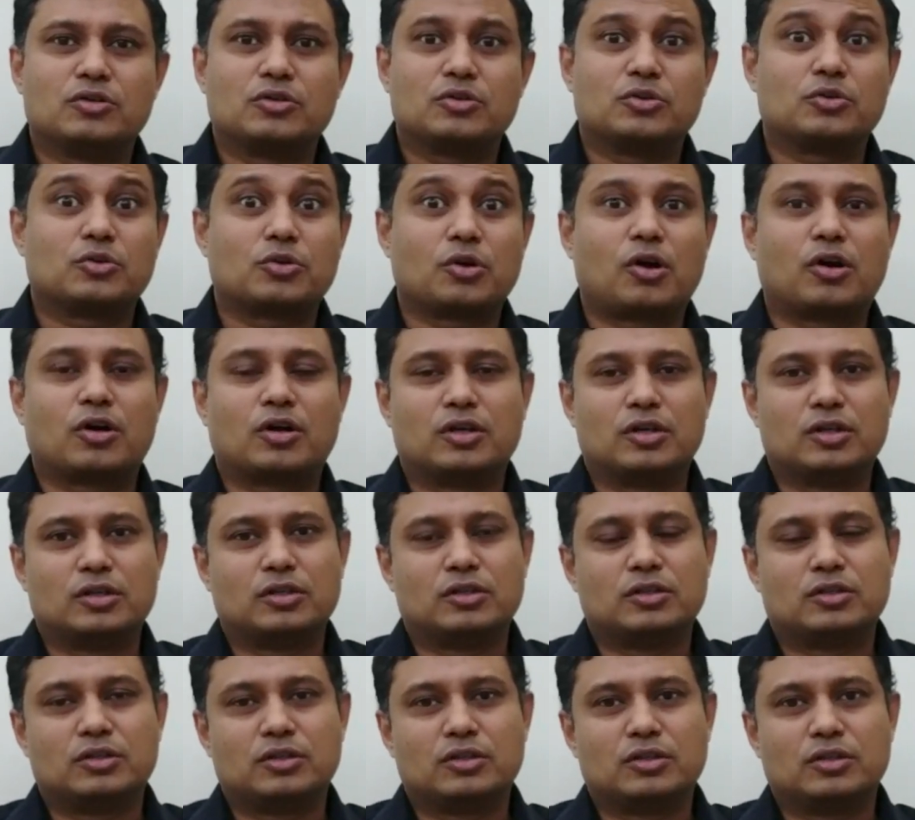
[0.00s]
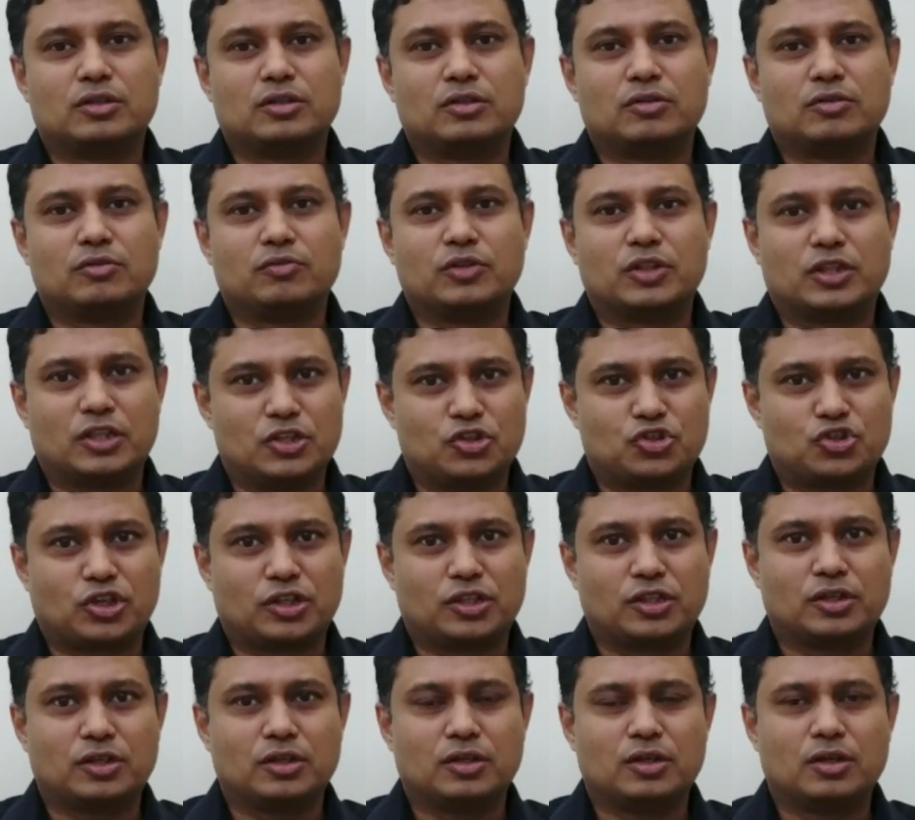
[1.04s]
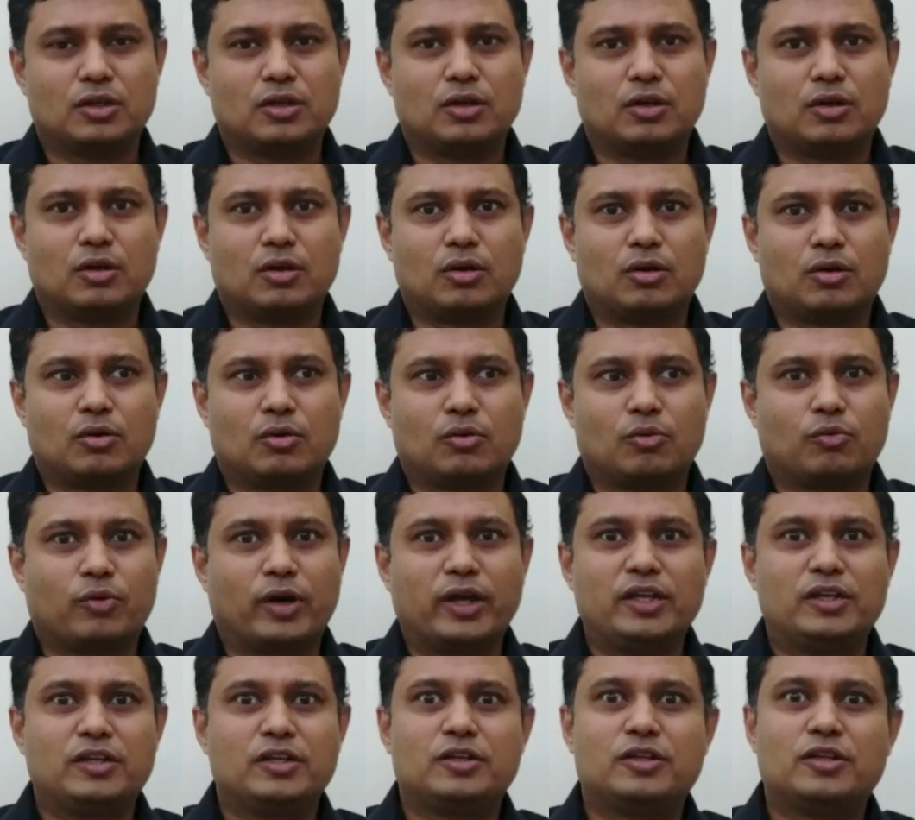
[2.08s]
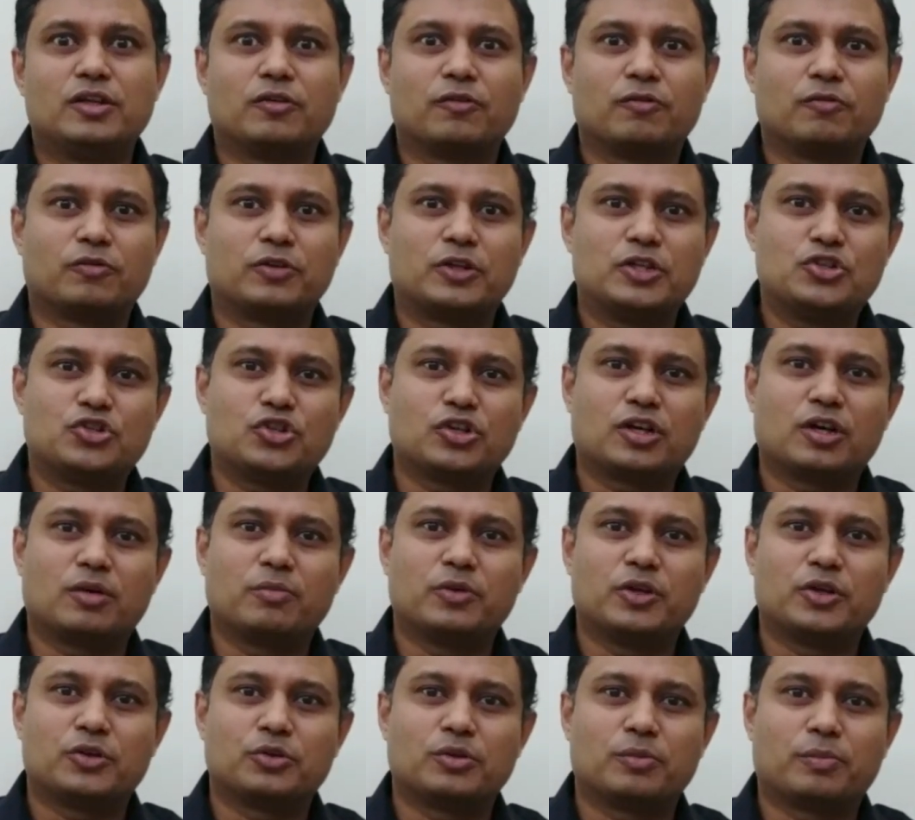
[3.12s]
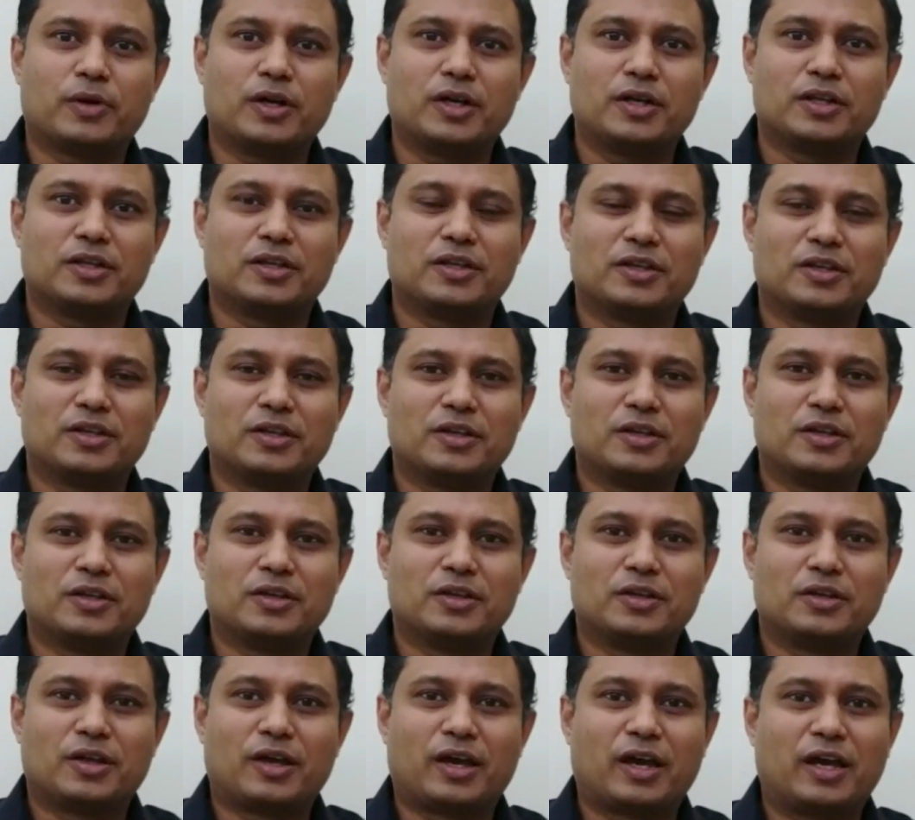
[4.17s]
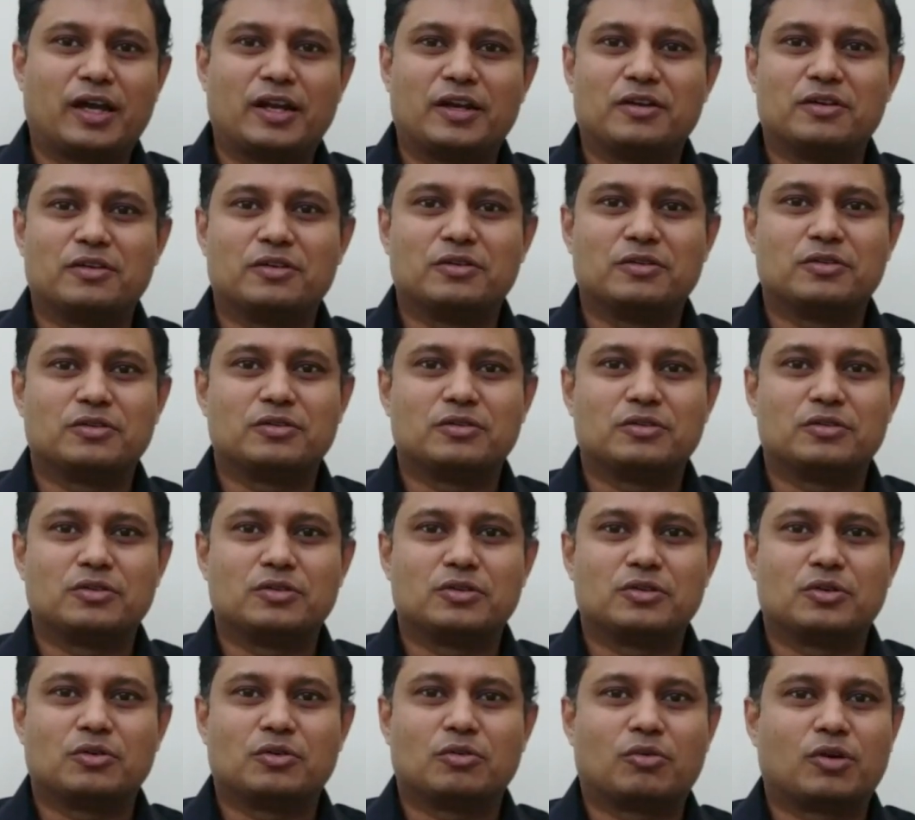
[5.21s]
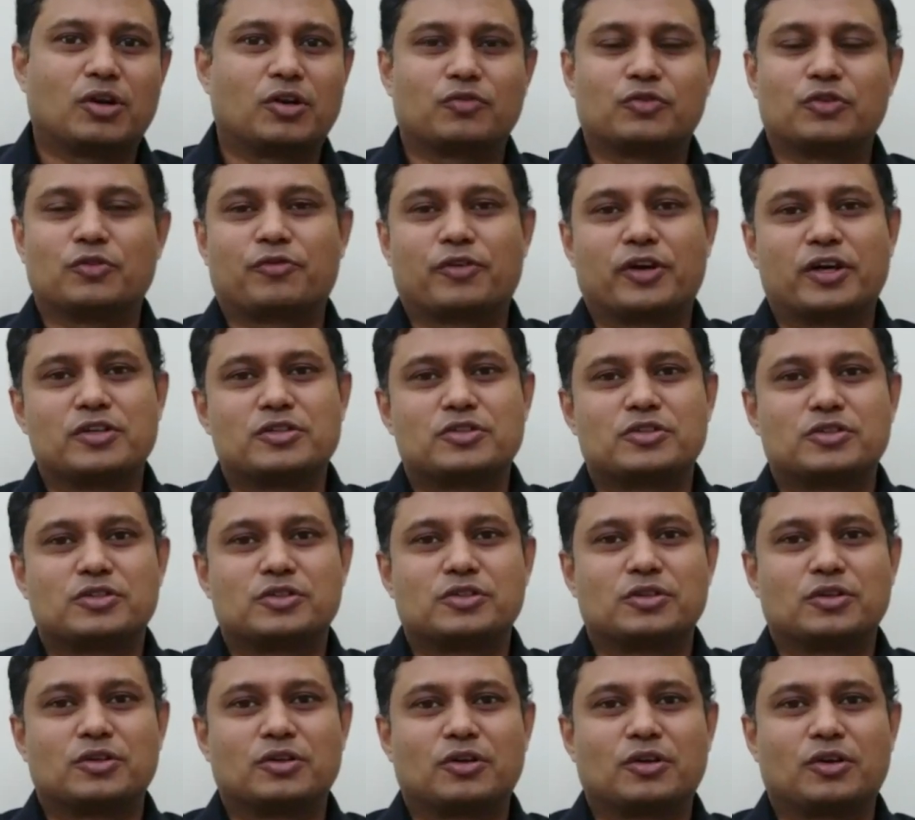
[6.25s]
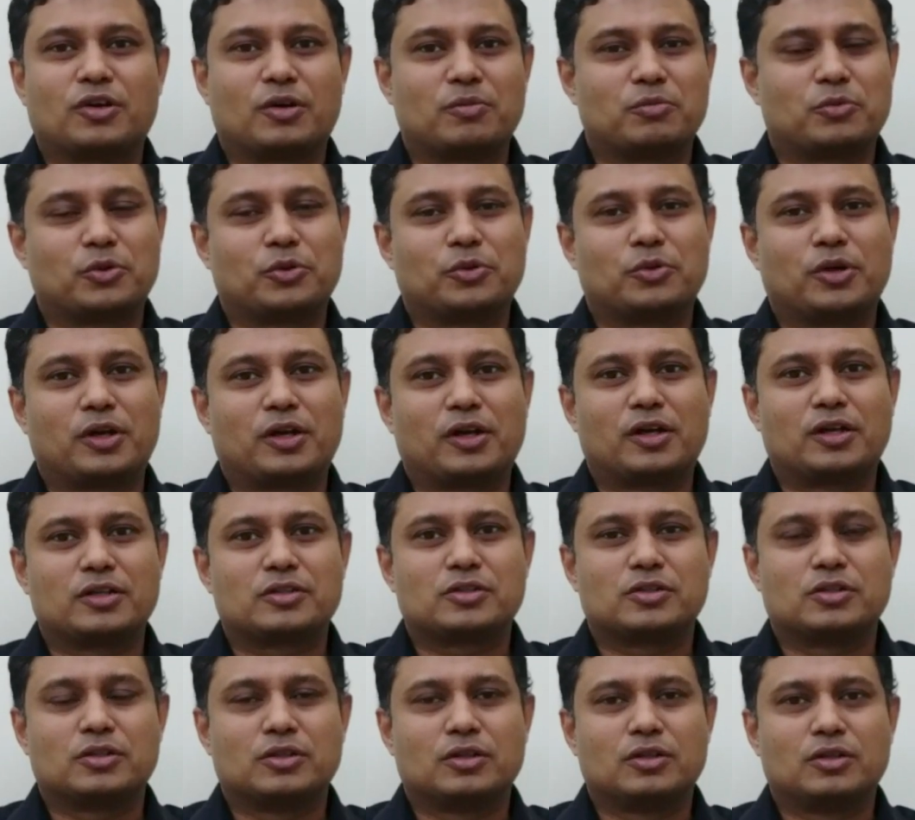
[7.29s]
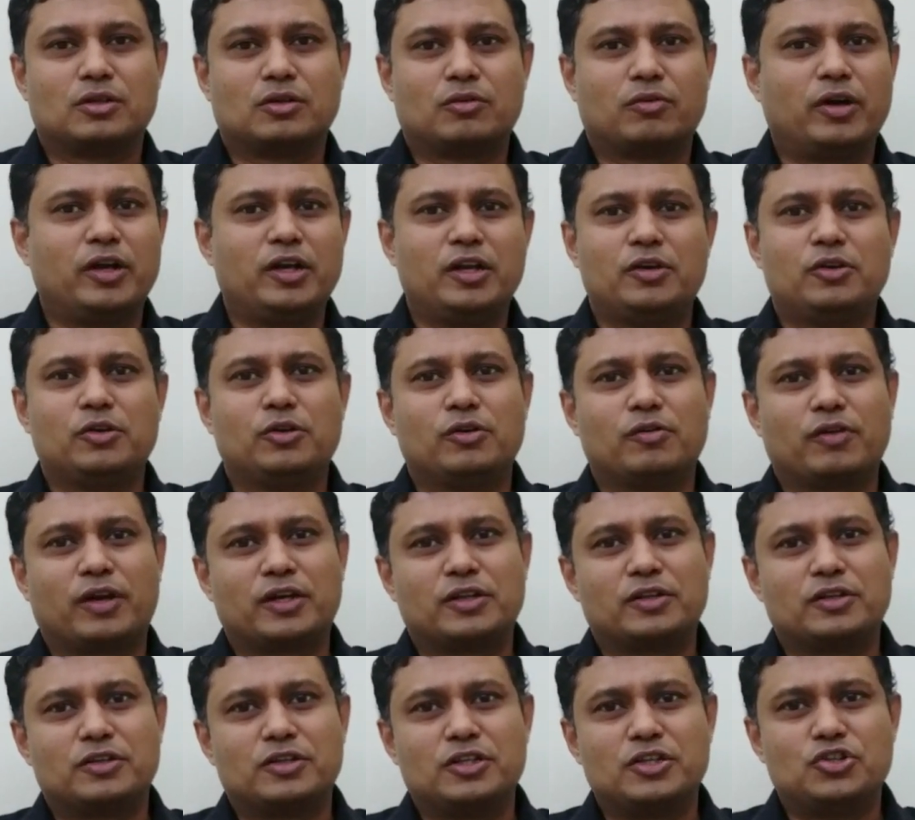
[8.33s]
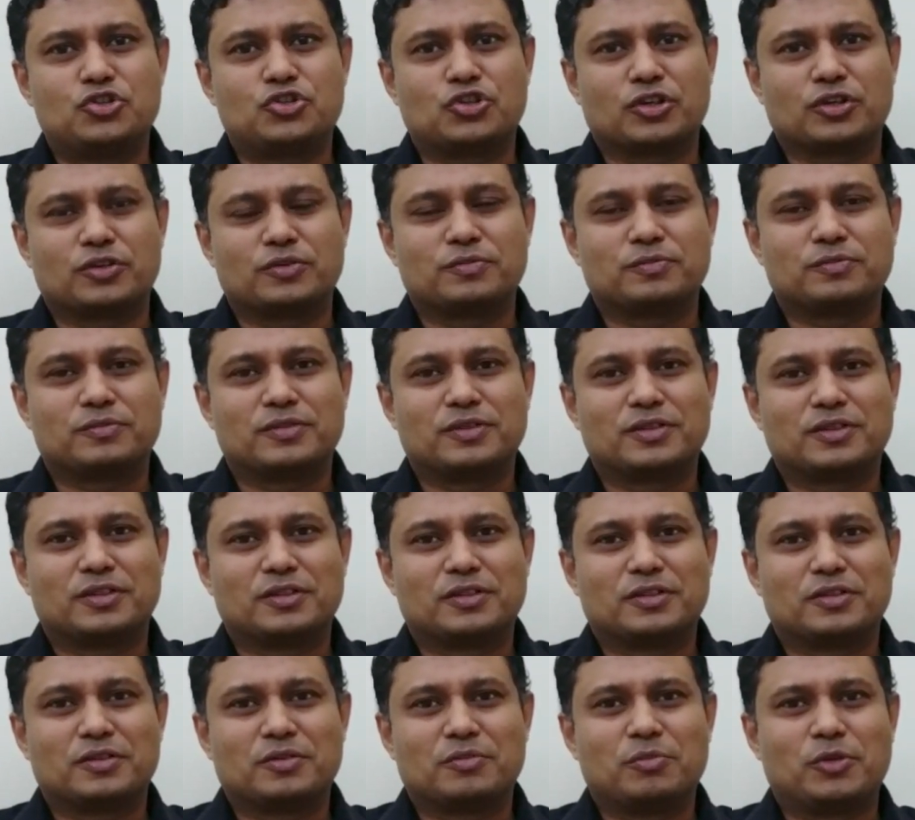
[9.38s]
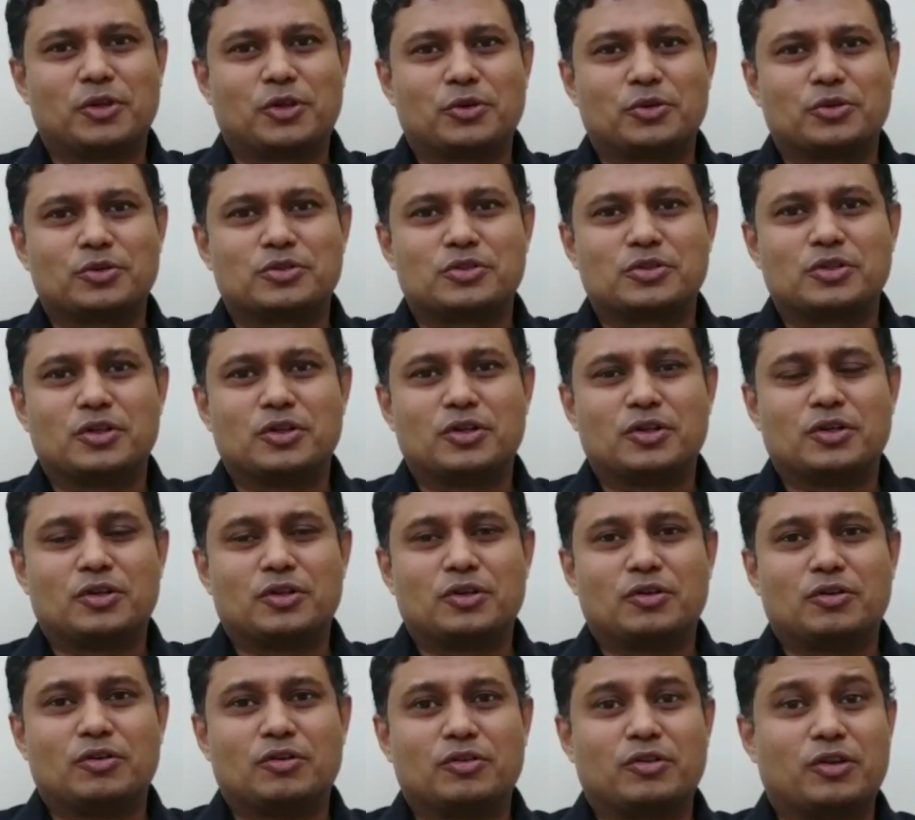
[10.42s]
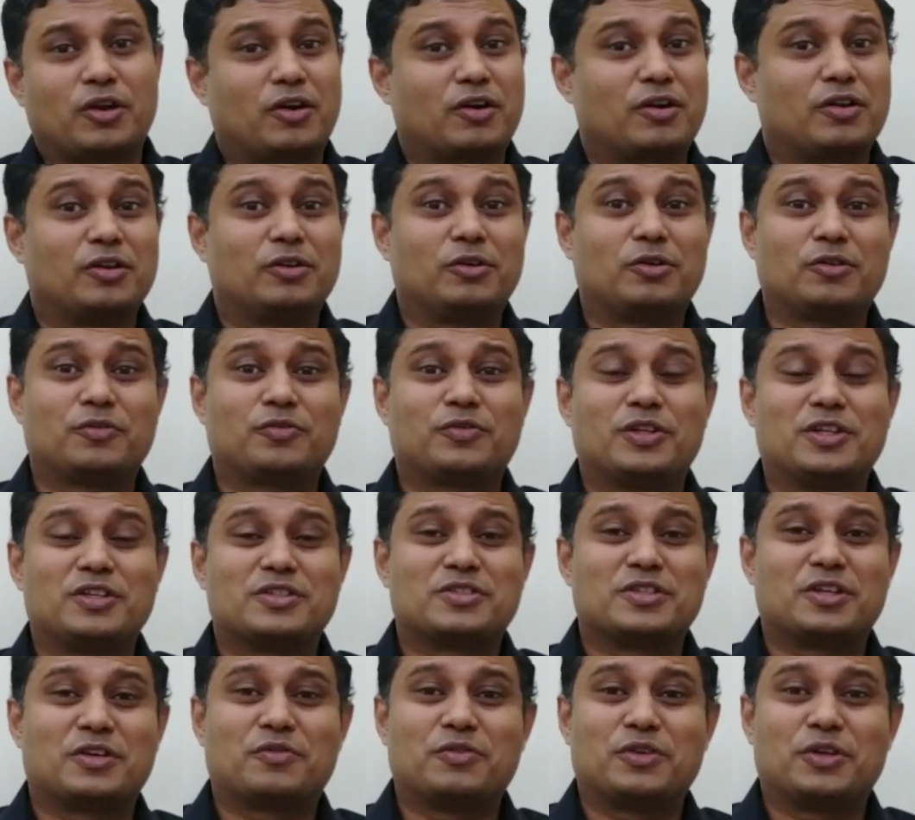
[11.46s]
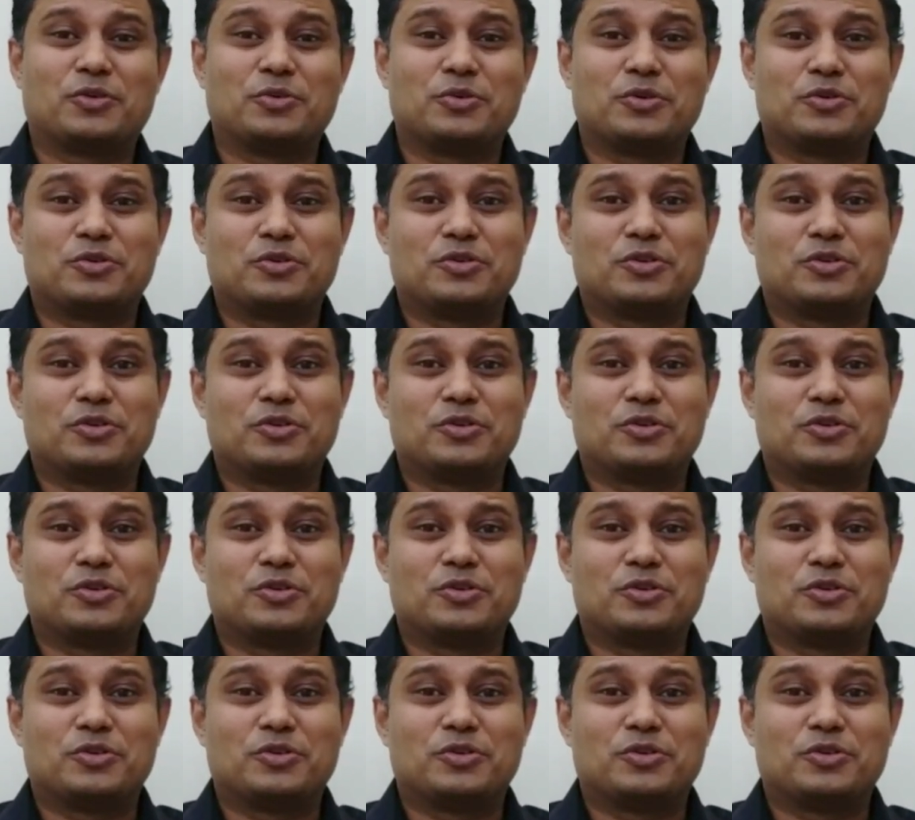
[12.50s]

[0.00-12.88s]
to talk with each other. Why did the teacher come into the party? And one of the friends come to you and ask, why did you invite the teacher? Because there are a lot of things that we could